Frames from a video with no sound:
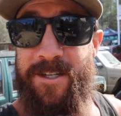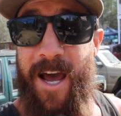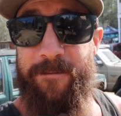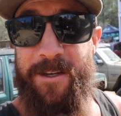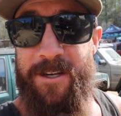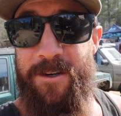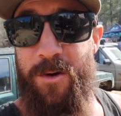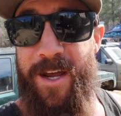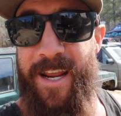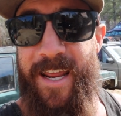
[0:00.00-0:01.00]
definitely could
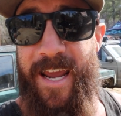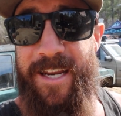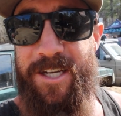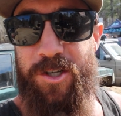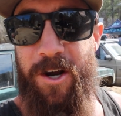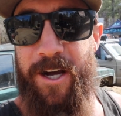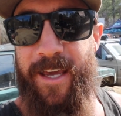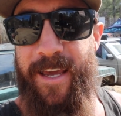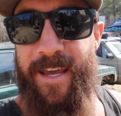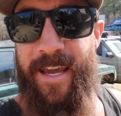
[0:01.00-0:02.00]
do it in any truck,
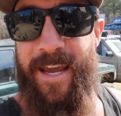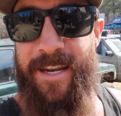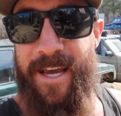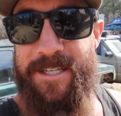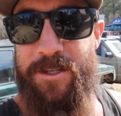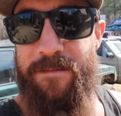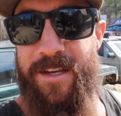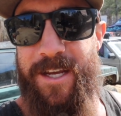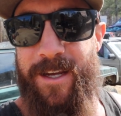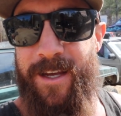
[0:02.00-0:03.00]
any
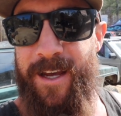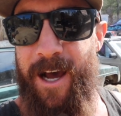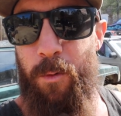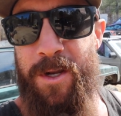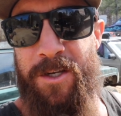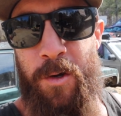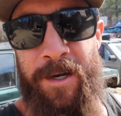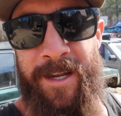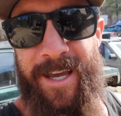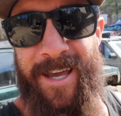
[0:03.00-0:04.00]
SUV, I wouldn't do
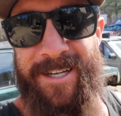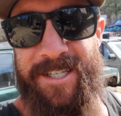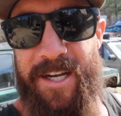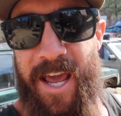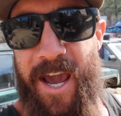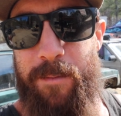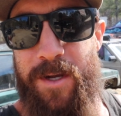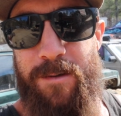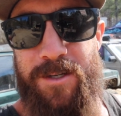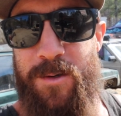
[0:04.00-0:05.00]
it in a sedan,
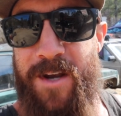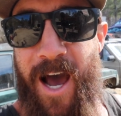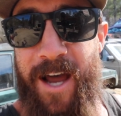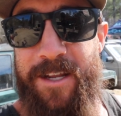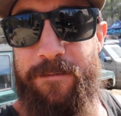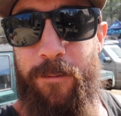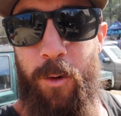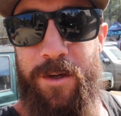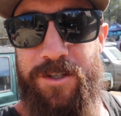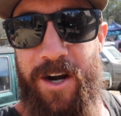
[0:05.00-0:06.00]
but you do not need
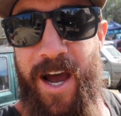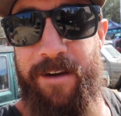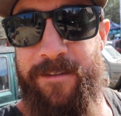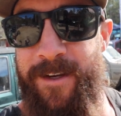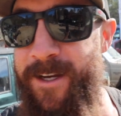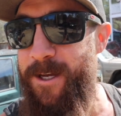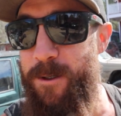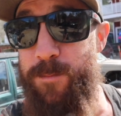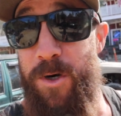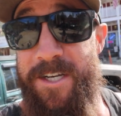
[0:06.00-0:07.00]
four-wheel drive. It
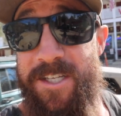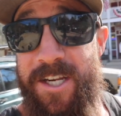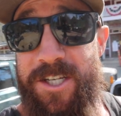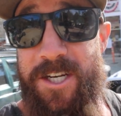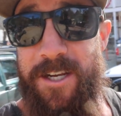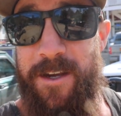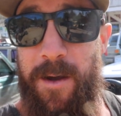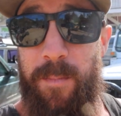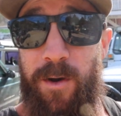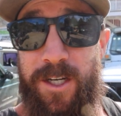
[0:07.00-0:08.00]
was pretty cinchy,
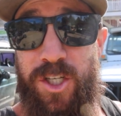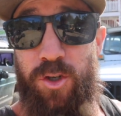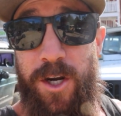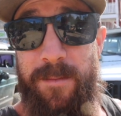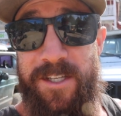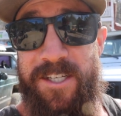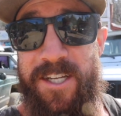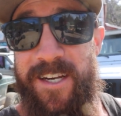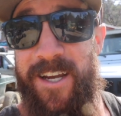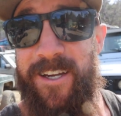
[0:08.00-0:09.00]
but extremely
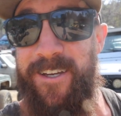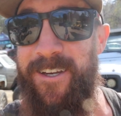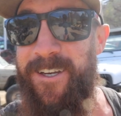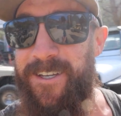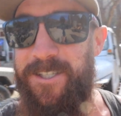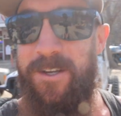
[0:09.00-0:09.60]
scenic. So